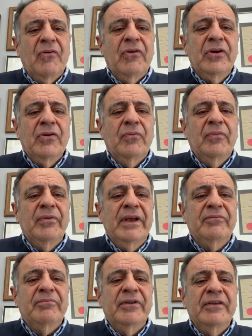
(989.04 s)

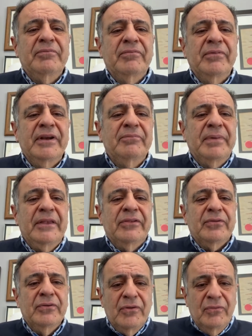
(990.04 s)
we've been
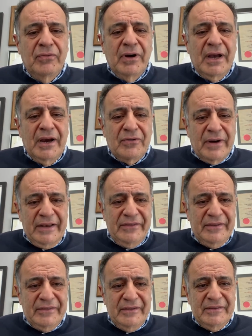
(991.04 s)
through
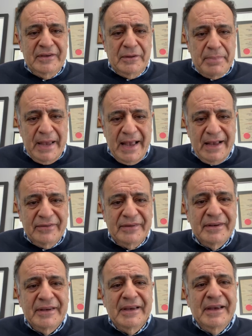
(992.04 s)
crises in the
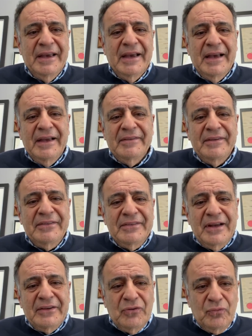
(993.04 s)
past. This is
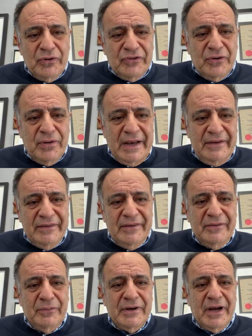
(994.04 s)
not the worst
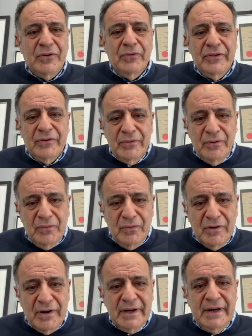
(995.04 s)
crisis. We're not going through a
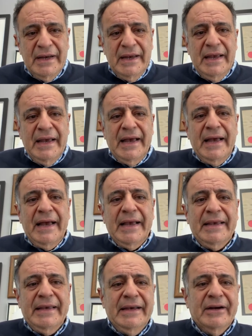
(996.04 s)
war
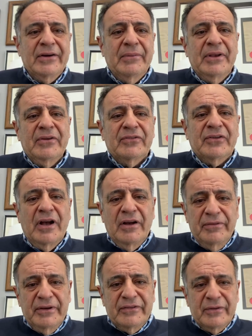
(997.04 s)
here. I mean, there's
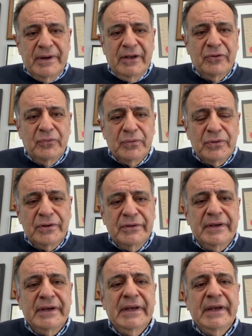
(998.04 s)
conflicts around the
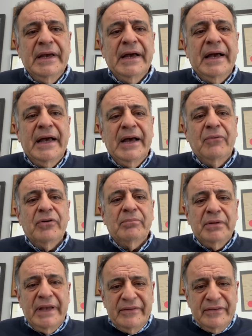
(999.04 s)
world. We're
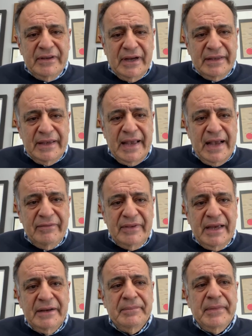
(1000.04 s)
blessed not to have
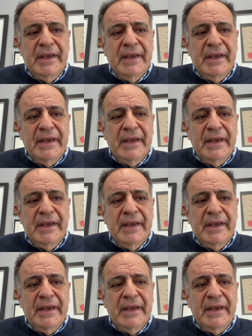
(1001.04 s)
that.